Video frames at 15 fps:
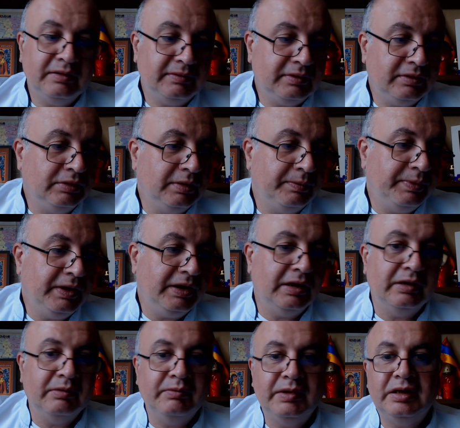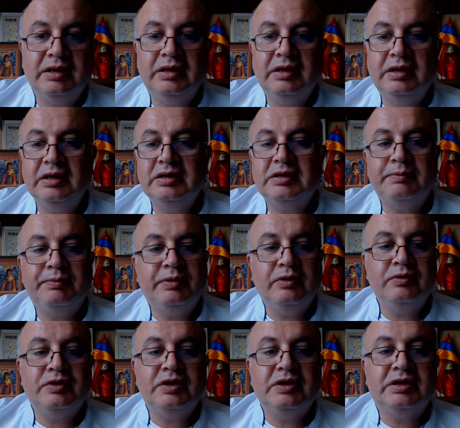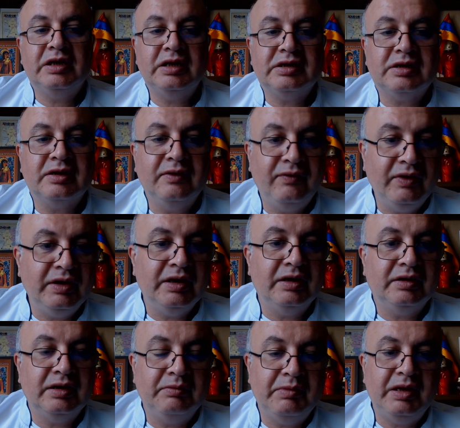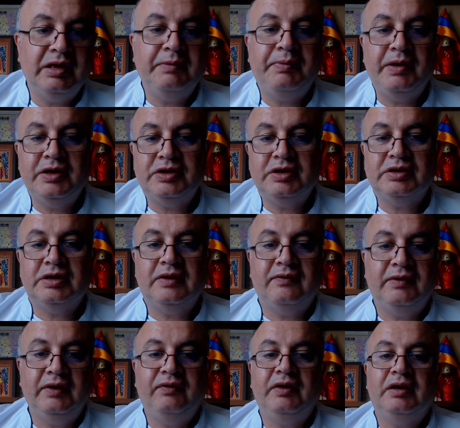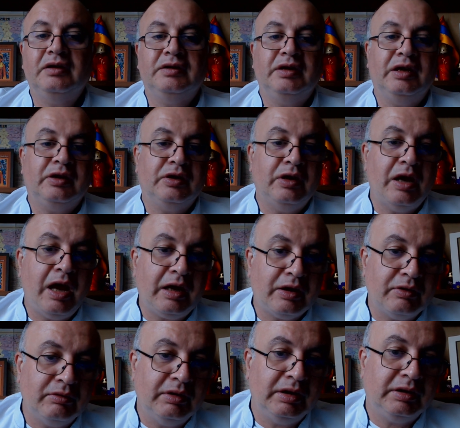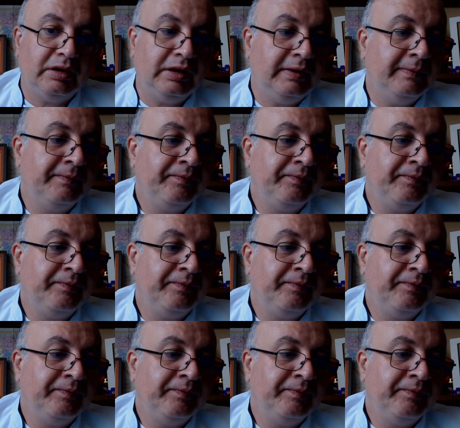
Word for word: good opinion, but this approach is less convenient and many patients have difficulty ac accurately